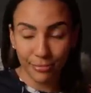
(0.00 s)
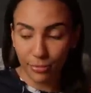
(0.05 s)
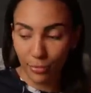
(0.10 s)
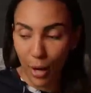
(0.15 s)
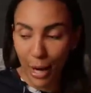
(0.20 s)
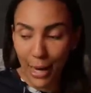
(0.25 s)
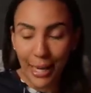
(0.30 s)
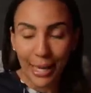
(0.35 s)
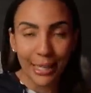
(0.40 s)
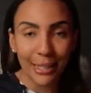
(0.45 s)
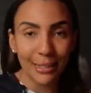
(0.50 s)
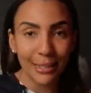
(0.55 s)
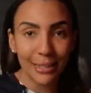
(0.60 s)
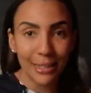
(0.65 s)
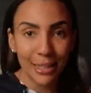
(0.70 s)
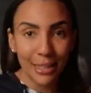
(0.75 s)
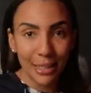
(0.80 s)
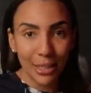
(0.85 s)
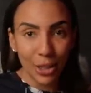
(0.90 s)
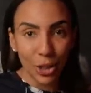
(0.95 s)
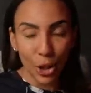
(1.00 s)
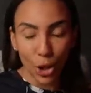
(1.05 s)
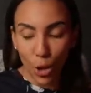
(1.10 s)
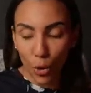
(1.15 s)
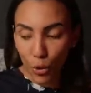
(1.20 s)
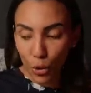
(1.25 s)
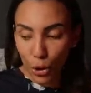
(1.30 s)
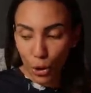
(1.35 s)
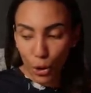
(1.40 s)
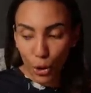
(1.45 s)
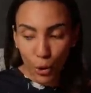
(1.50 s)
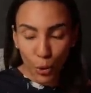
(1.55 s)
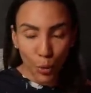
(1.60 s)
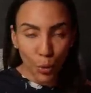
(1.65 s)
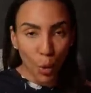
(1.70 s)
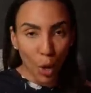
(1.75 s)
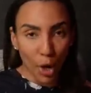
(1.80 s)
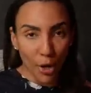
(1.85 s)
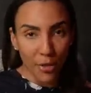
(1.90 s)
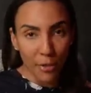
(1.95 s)
Right? You know,
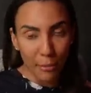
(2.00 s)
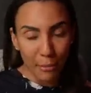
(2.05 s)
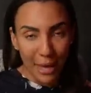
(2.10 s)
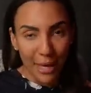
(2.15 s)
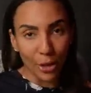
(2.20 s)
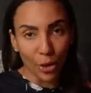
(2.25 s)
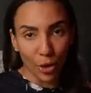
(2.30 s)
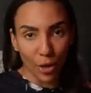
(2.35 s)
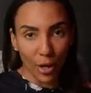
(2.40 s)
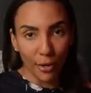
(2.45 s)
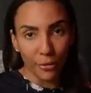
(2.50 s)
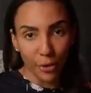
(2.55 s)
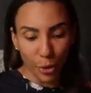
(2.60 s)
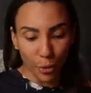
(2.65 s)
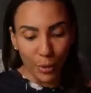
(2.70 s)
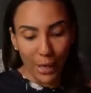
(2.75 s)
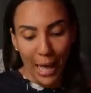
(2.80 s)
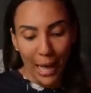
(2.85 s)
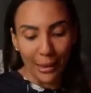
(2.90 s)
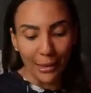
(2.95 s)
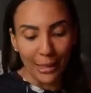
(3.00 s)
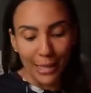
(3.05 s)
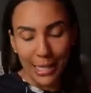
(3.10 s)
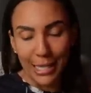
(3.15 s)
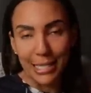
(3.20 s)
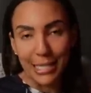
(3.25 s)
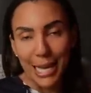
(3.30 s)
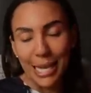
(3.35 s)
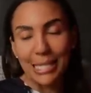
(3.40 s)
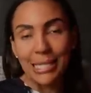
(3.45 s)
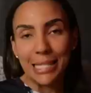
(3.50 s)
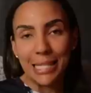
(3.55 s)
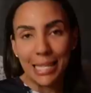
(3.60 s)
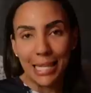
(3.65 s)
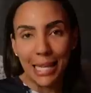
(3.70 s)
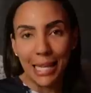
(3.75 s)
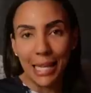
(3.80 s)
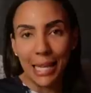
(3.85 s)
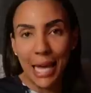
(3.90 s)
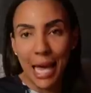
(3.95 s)
you are the maker of your reality and
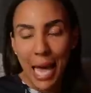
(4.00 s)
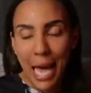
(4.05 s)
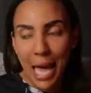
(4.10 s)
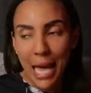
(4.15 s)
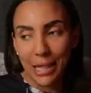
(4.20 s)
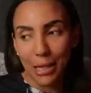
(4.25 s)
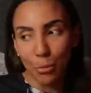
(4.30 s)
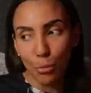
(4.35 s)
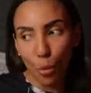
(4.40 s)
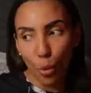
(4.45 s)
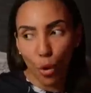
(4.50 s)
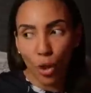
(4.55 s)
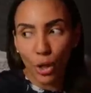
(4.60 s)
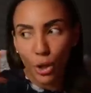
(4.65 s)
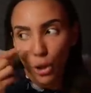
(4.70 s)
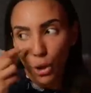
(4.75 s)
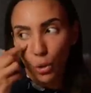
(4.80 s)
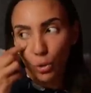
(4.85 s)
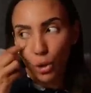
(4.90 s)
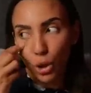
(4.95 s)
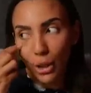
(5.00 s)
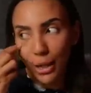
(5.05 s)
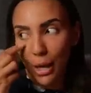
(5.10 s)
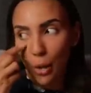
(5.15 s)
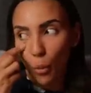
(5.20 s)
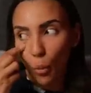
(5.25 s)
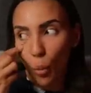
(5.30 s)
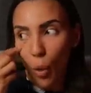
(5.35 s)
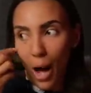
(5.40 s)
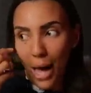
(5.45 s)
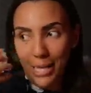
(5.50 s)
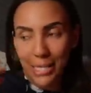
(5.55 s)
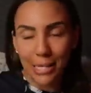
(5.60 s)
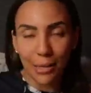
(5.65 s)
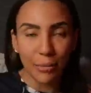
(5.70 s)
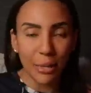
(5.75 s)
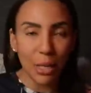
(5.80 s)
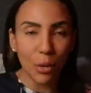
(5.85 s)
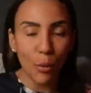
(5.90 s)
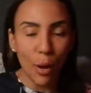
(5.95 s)
destiny. And the more you look at why
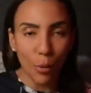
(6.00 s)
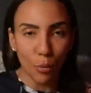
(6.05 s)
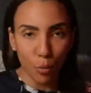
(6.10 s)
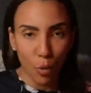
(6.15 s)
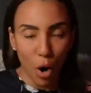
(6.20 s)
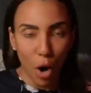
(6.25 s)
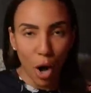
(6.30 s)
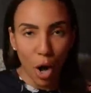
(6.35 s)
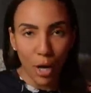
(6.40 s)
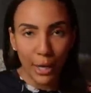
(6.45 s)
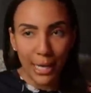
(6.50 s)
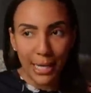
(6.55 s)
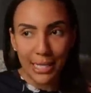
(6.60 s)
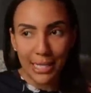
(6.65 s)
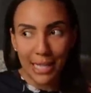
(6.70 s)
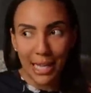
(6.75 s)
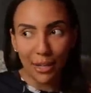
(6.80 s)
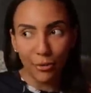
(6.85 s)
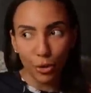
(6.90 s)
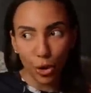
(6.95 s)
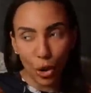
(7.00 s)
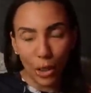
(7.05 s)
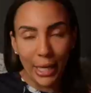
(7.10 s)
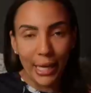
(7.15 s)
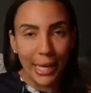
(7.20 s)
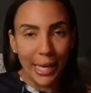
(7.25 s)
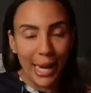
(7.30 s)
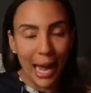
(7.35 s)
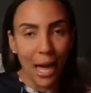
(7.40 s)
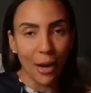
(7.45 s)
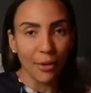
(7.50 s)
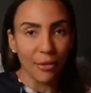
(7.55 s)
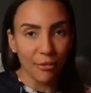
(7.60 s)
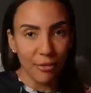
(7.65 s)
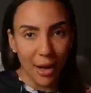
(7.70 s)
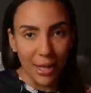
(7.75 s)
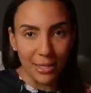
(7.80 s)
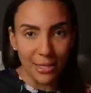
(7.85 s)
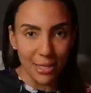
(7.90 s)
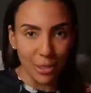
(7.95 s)
something went wrong, instead of looking at how to
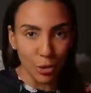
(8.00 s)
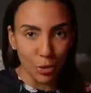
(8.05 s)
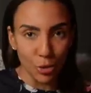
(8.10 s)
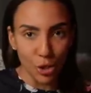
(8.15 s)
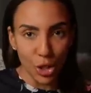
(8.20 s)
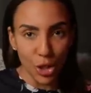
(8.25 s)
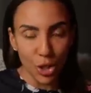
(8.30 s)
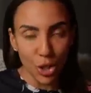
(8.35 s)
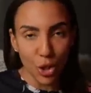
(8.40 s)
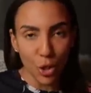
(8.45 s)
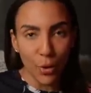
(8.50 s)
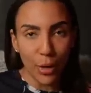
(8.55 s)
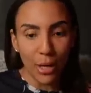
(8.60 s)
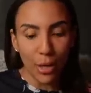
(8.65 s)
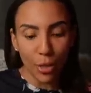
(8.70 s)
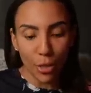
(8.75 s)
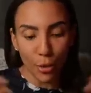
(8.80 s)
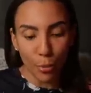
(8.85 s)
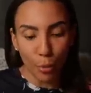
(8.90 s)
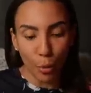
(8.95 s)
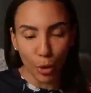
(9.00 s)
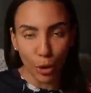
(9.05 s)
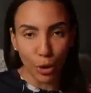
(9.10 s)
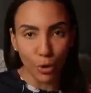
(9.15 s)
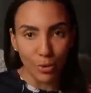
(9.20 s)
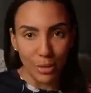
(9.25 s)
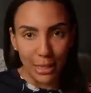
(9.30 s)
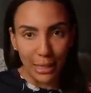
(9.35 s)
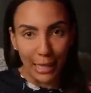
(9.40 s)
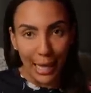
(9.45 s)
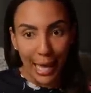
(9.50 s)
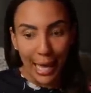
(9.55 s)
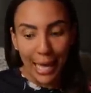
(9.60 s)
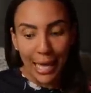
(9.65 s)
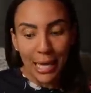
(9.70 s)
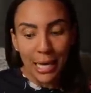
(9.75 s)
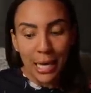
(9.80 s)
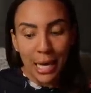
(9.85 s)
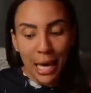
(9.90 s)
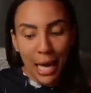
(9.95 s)
find solutions to it, the more you
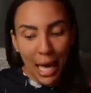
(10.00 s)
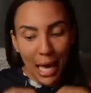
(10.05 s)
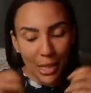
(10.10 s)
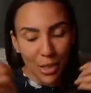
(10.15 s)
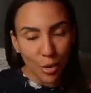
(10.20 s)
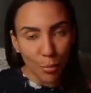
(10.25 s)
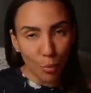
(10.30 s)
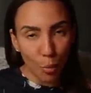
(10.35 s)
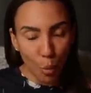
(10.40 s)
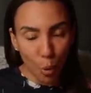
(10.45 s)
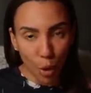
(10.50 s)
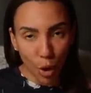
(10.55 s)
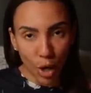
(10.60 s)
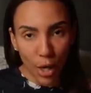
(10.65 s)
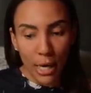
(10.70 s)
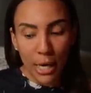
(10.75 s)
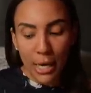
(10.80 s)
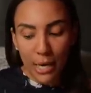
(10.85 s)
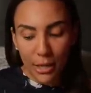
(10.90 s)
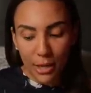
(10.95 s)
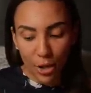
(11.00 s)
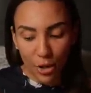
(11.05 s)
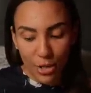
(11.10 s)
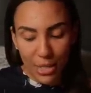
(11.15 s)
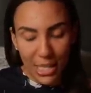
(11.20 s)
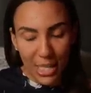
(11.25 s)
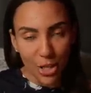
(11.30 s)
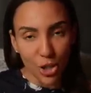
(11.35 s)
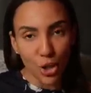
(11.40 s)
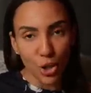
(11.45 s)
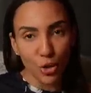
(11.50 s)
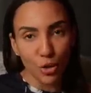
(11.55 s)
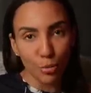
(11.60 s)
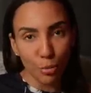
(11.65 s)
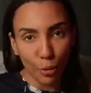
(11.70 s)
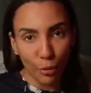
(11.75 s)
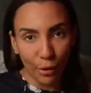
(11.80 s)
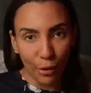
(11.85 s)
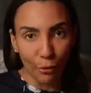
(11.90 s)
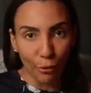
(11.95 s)
delay and the more there's issues
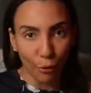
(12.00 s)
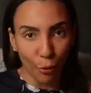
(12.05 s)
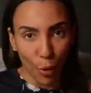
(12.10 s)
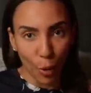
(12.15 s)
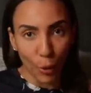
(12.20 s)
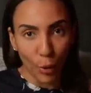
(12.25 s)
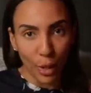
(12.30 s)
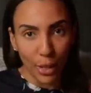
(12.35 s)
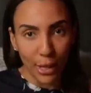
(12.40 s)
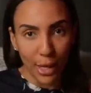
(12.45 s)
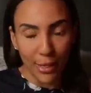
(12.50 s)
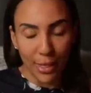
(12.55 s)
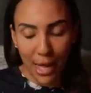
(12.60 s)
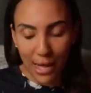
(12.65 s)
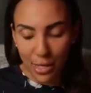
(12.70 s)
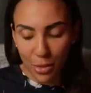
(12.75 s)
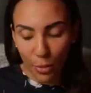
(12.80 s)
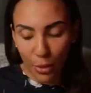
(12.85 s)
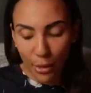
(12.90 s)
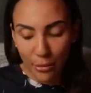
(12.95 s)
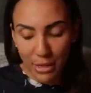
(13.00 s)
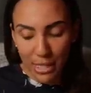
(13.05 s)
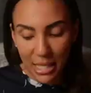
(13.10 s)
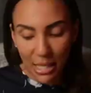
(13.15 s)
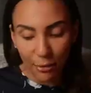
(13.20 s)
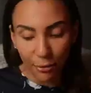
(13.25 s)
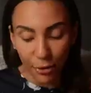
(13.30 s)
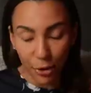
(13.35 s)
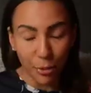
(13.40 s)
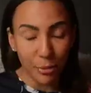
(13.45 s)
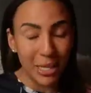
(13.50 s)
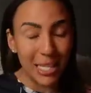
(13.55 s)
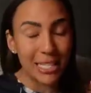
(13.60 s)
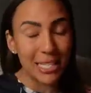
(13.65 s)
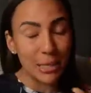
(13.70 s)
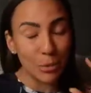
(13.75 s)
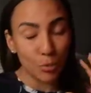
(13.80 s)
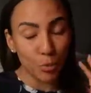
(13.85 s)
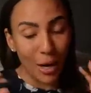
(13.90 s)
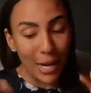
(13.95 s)
moving forward. And that's what I'm seeing for you,
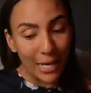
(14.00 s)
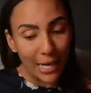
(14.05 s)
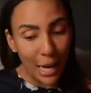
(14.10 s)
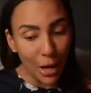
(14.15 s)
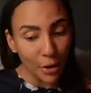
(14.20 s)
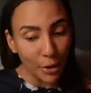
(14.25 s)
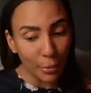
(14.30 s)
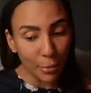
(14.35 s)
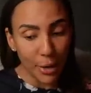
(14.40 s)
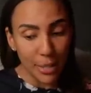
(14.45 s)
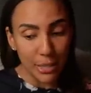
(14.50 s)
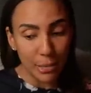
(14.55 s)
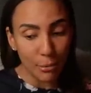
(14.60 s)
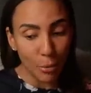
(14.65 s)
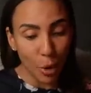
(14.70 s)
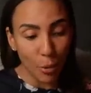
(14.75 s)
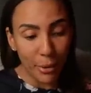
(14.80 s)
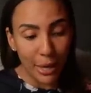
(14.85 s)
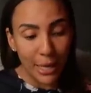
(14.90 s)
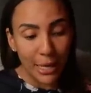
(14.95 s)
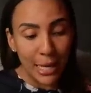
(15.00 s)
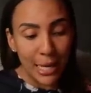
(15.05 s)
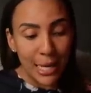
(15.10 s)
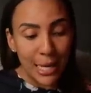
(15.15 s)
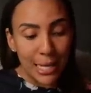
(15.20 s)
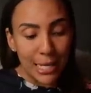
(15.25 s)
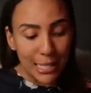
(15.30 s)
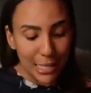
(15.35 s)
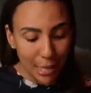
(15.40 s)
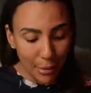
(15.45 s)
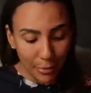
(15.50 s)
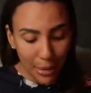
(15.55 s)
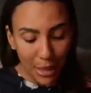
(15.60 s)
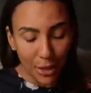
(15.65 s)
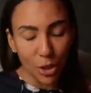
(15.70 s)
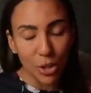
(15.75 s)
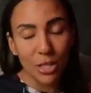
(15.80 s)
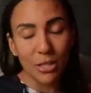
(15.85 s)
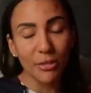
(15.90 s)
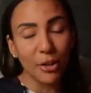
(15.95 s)
because right now in the present moment, something
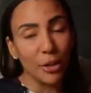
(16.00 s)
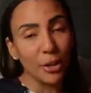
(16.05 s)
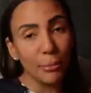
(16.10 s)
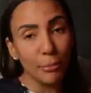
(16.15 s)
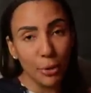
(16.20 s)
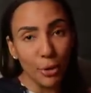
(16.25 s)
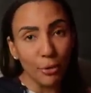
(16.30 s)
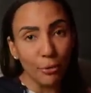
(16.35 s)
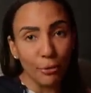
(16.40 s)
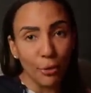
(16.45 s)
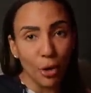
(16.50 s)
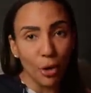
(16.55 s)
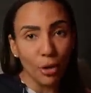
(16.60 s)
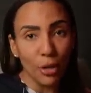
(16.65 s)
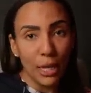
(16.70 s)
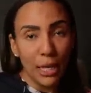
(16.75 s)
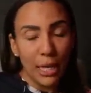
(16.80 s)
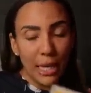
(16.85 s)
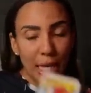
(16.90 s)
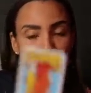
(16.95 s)
looks very beautiful.